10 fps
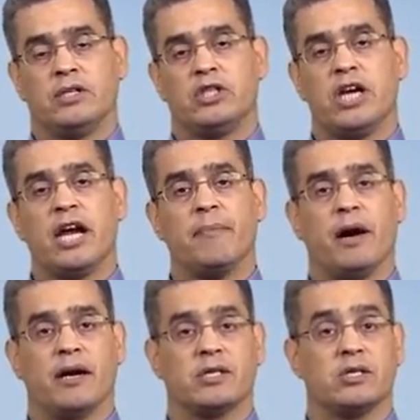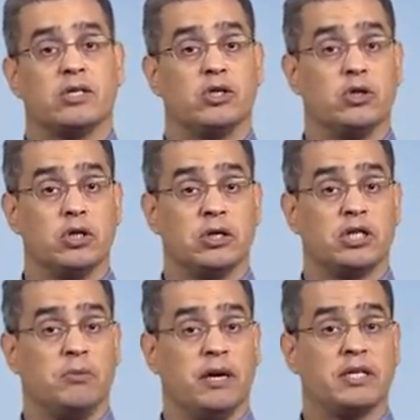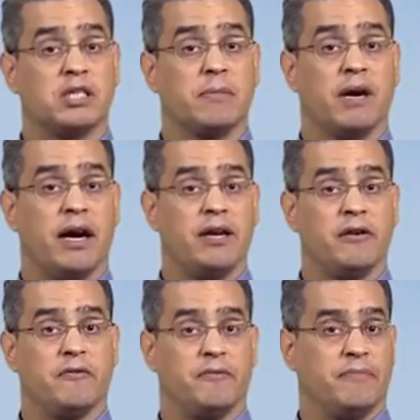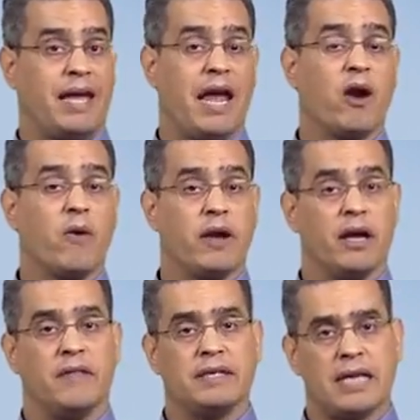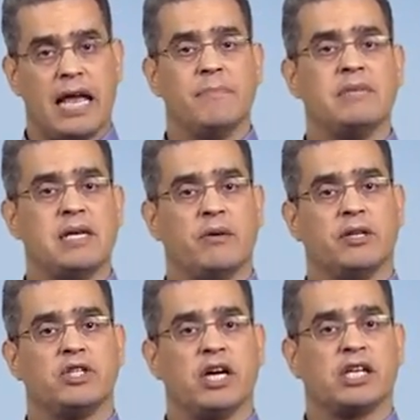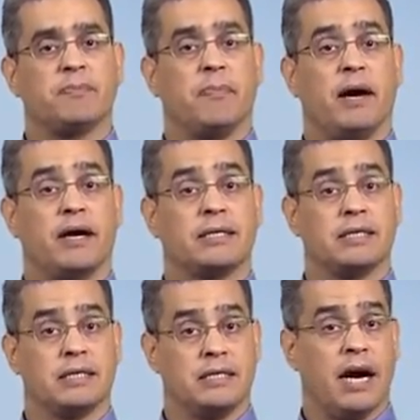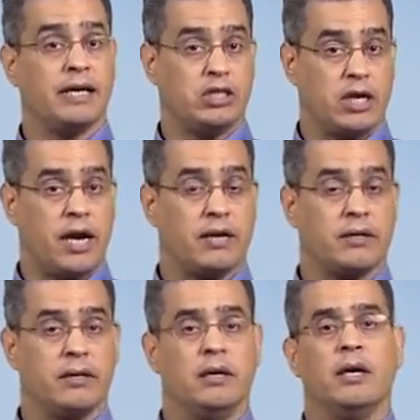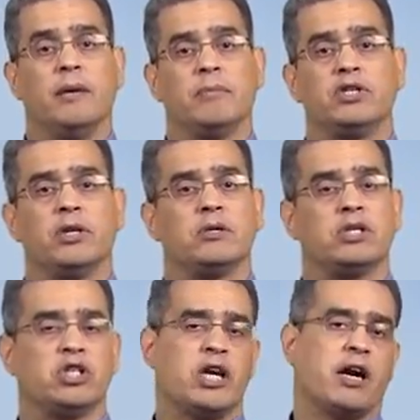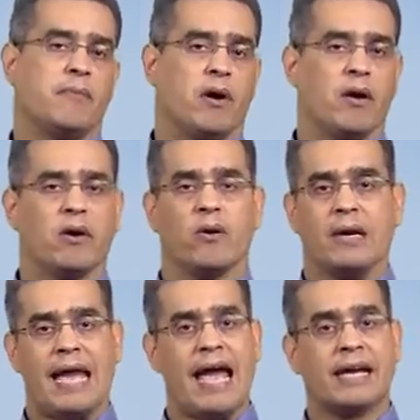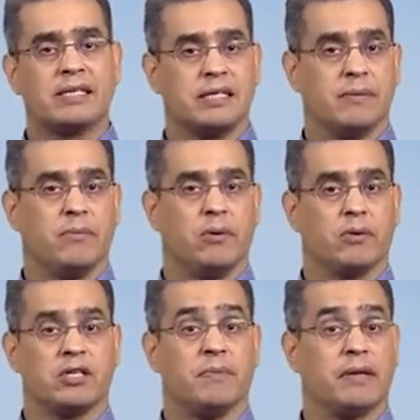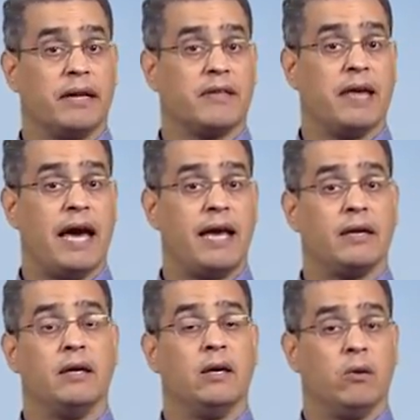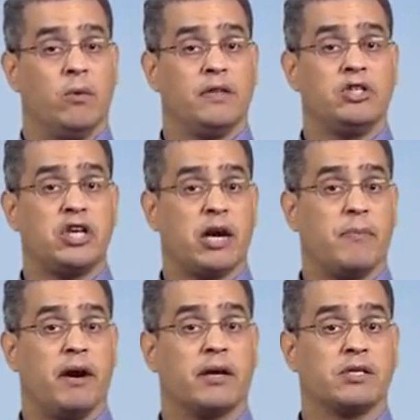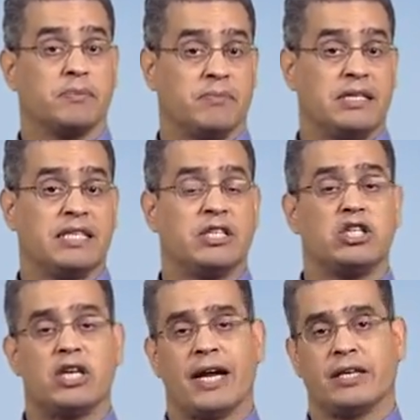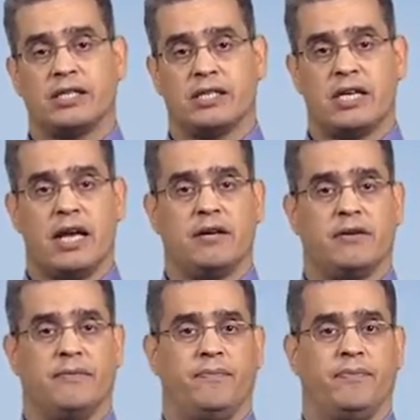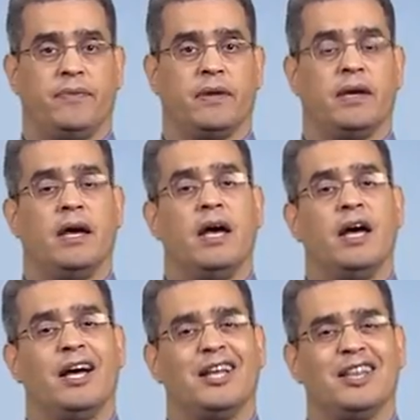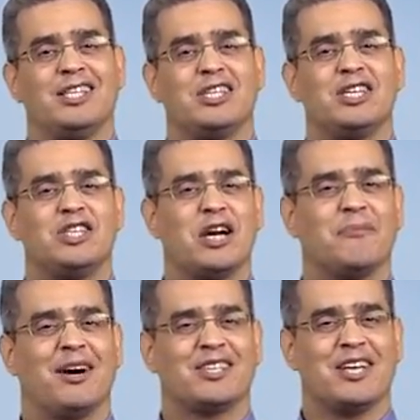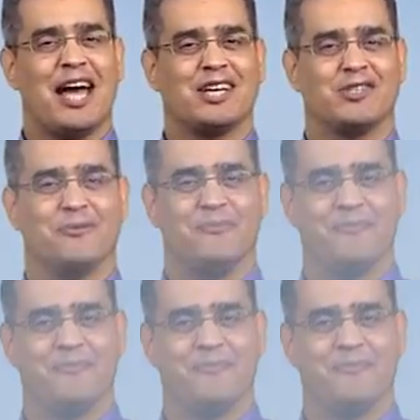Checkboxes usually display some kind of area that's empty when the checkbox is not checked, but shows a check mark or an X symbol or something like that when the checkbox is in the checked state. Let's see a checkbox in action.